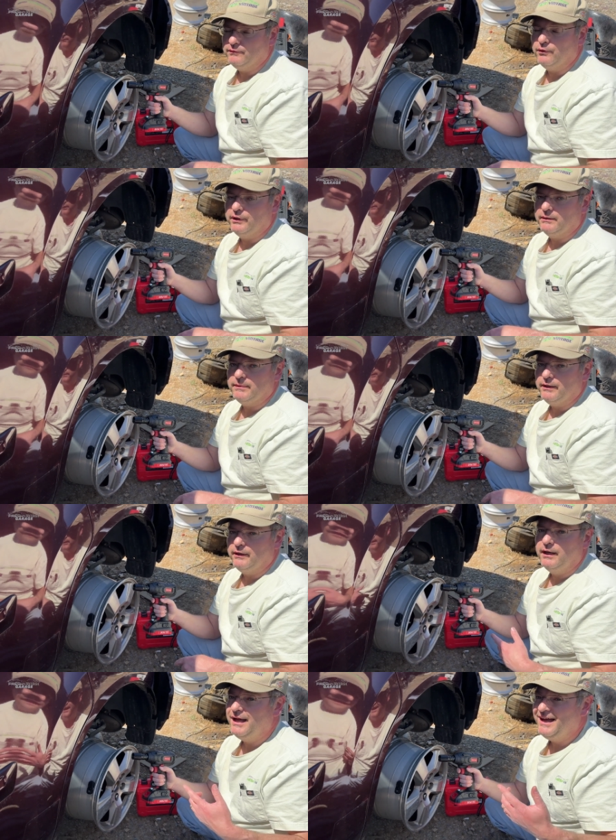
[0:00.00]
4 amp
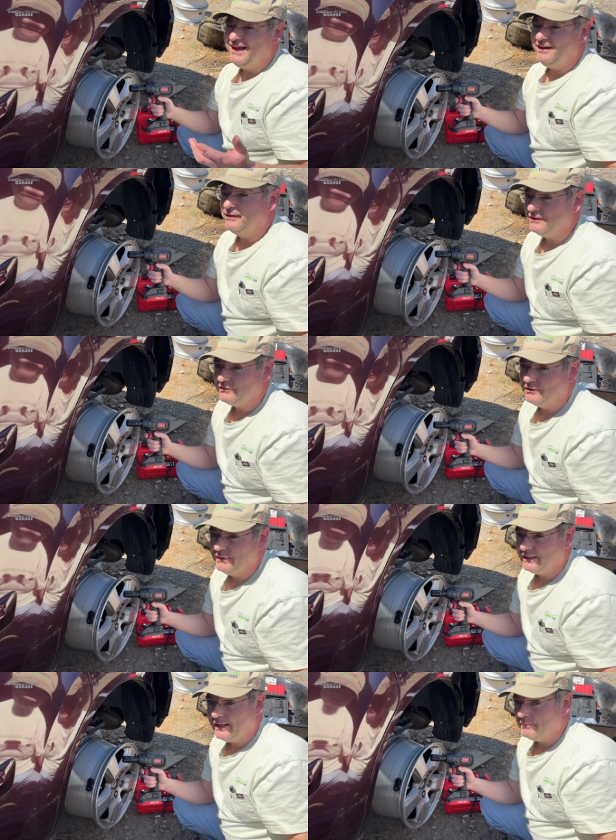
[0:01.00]
hour. I don't think it's gonna
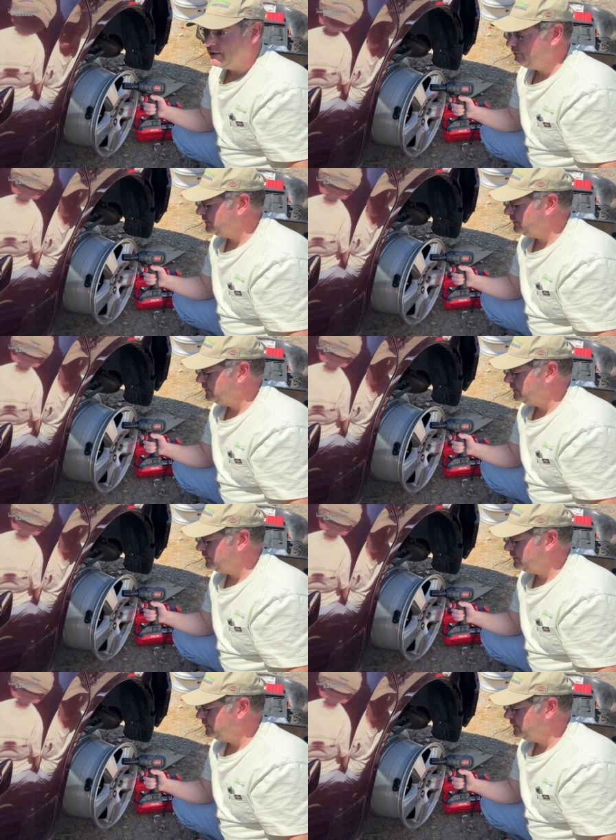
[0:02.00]
make that big of a